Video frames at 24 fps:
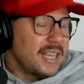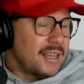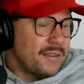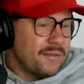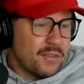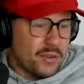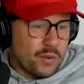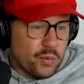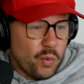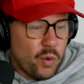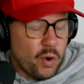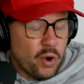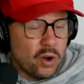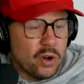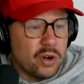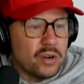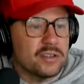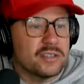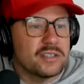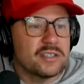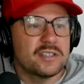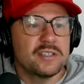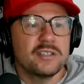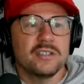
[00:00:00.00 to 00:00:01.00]
Even
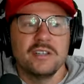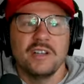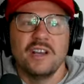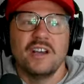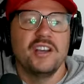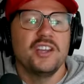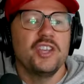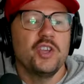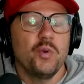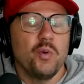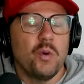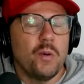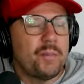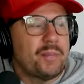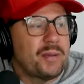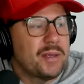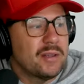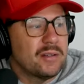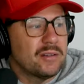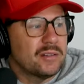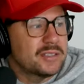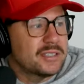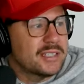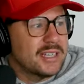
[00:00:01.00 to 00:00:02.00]
worse, you
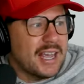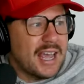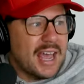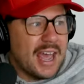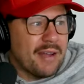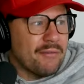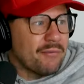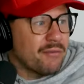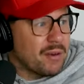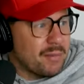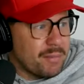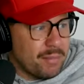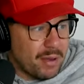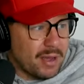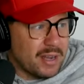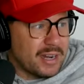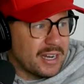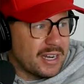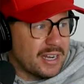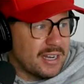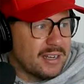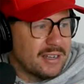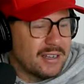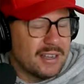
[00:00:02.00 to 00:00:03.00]
appeal to
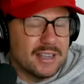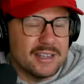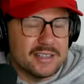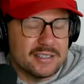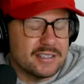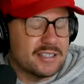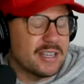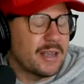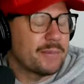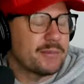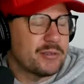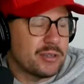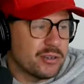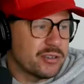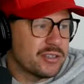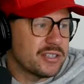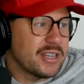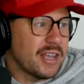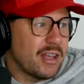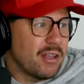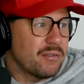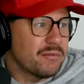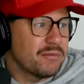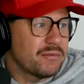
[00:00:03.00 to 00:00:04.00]
everybody except
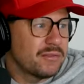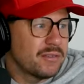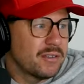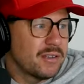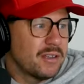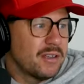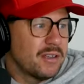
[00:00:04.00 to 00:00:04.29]
yourself.